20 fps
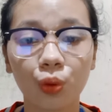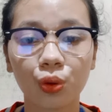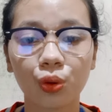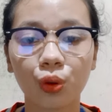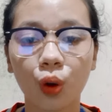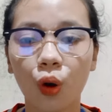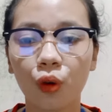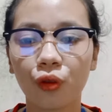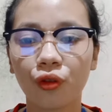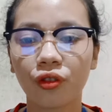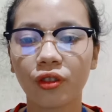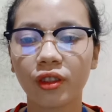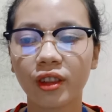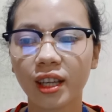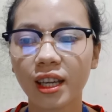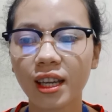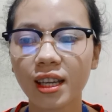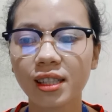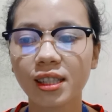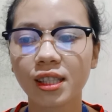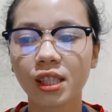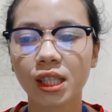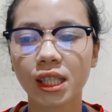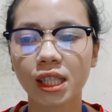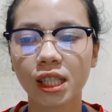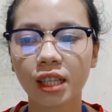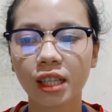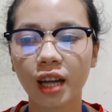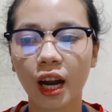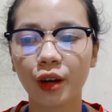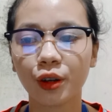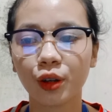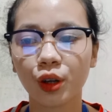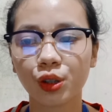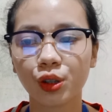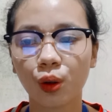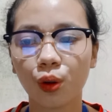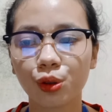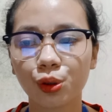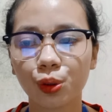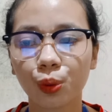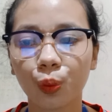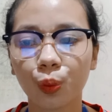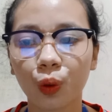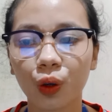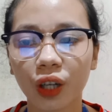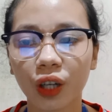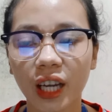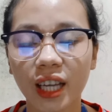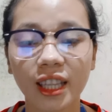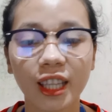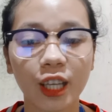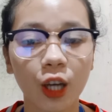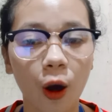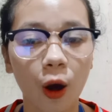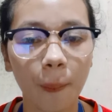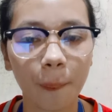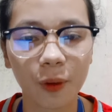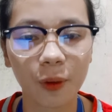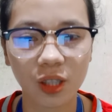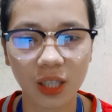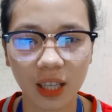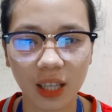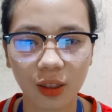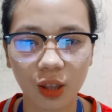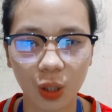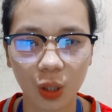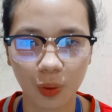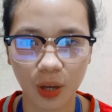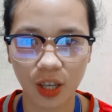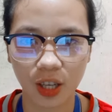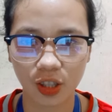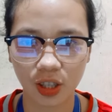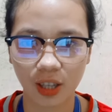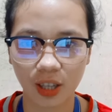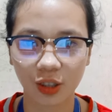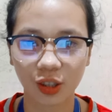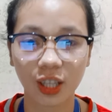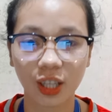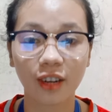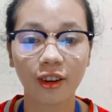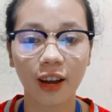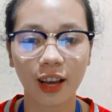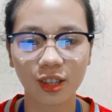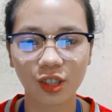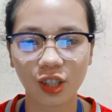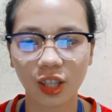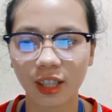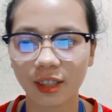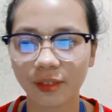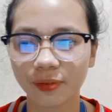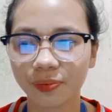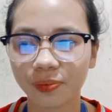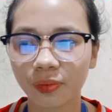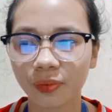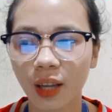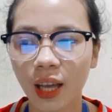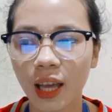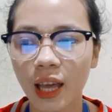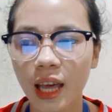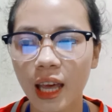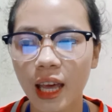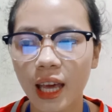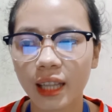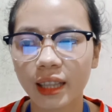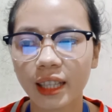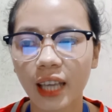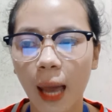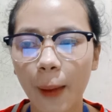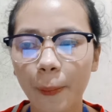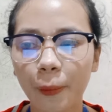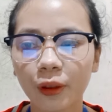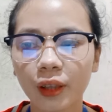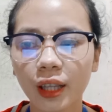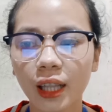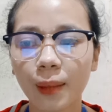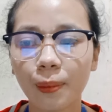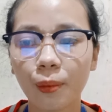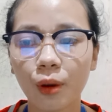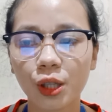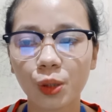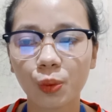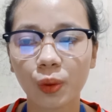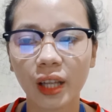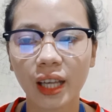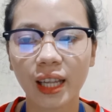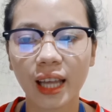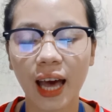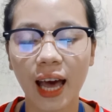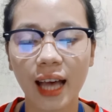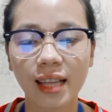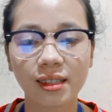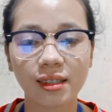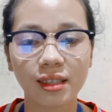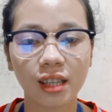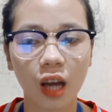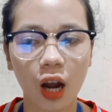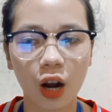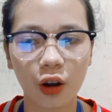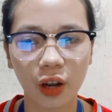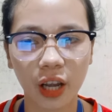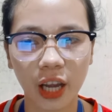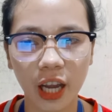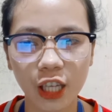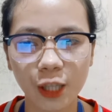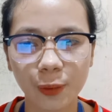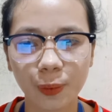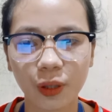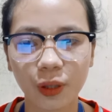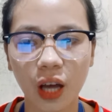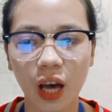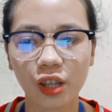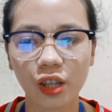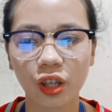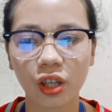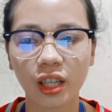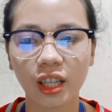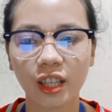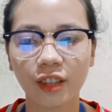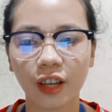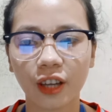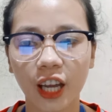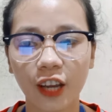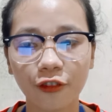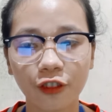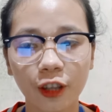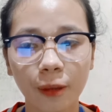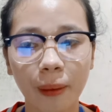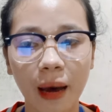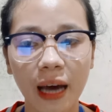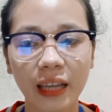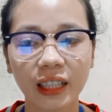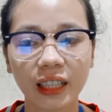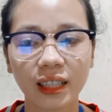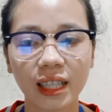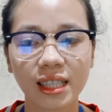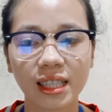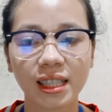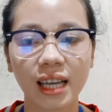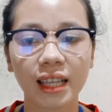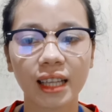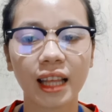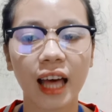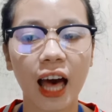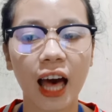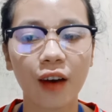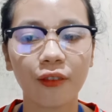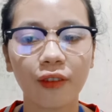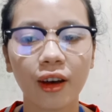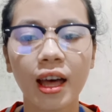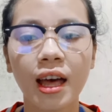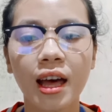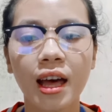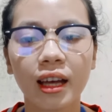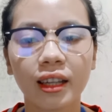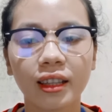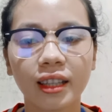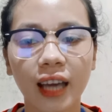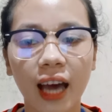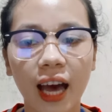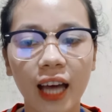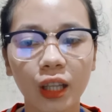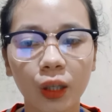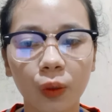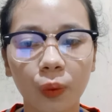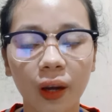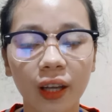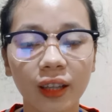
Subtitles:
of these scenarios also work in the opposite direction. The hypothalamus will enhance TRH production, and if the body does not have the adequate